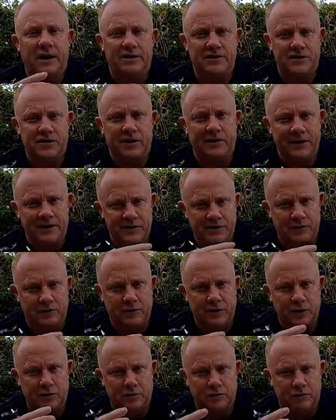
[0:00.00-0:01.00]
So it's the
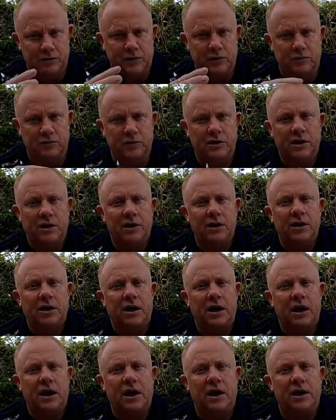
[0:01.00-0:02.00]
real
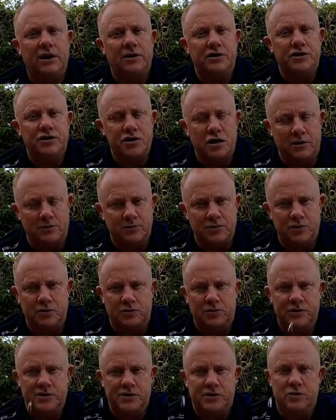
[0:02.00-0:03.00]
top
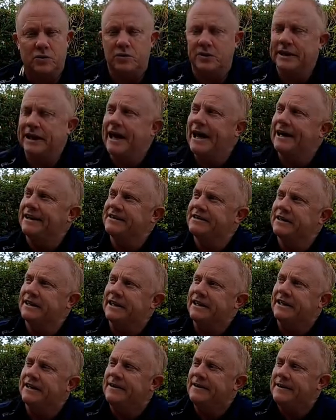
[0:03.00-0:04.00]
draw. It's called the
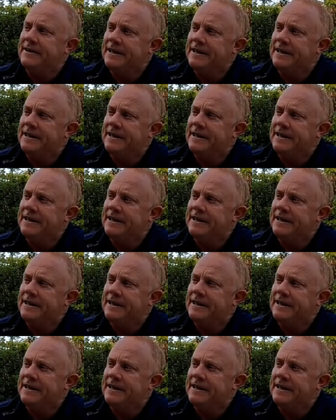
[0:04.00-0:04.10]
XE.